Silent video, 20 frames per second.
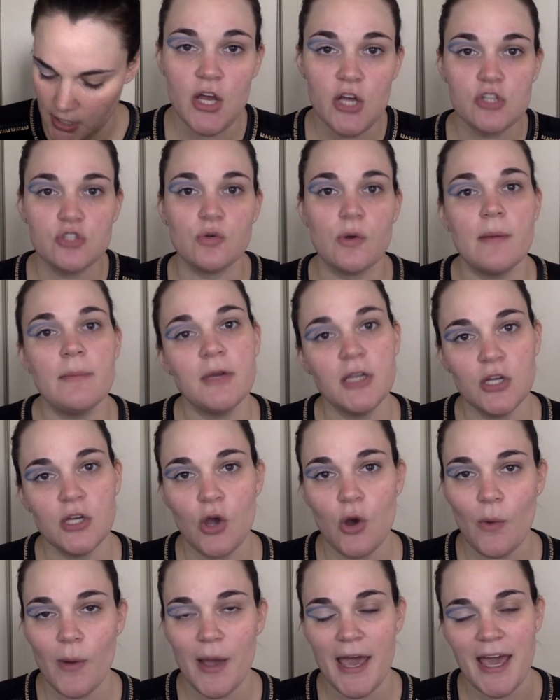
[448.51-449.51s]
So I'm going to
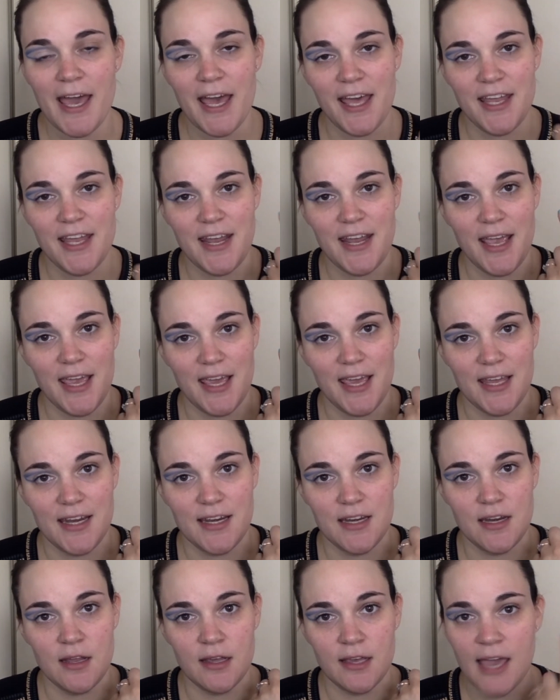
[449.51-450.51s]
go ahead and